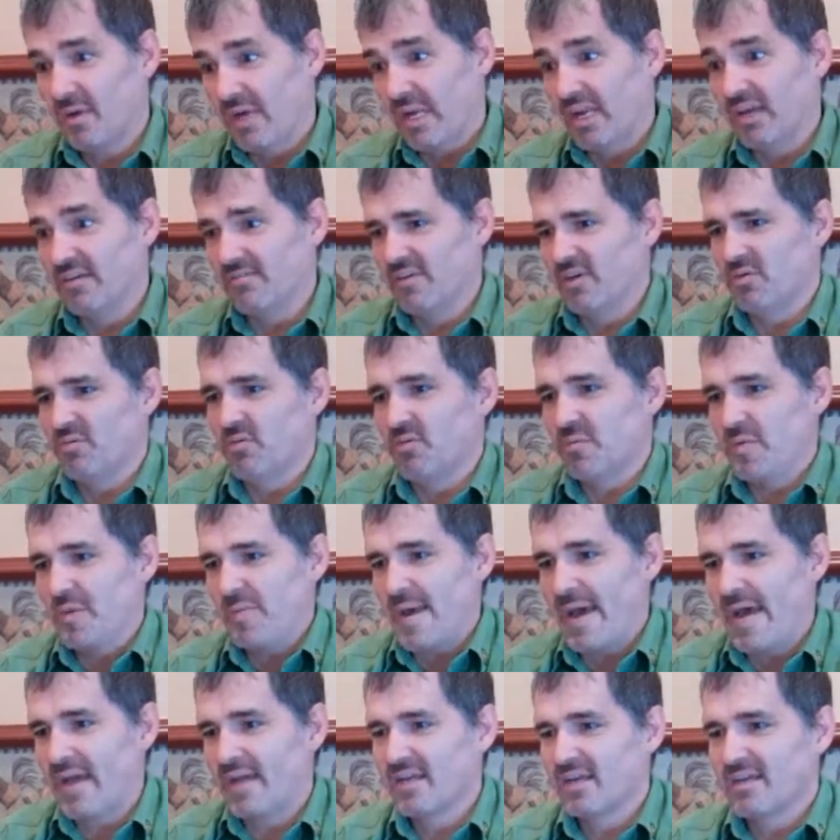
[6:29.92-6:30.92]
We love it. We'll be
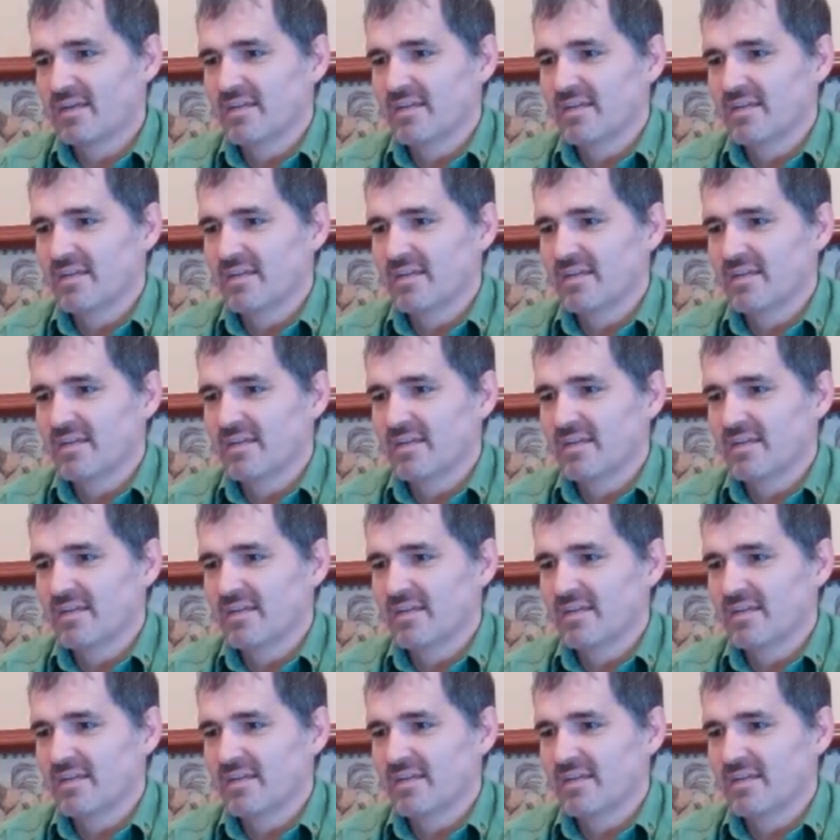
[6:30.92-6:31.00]
back."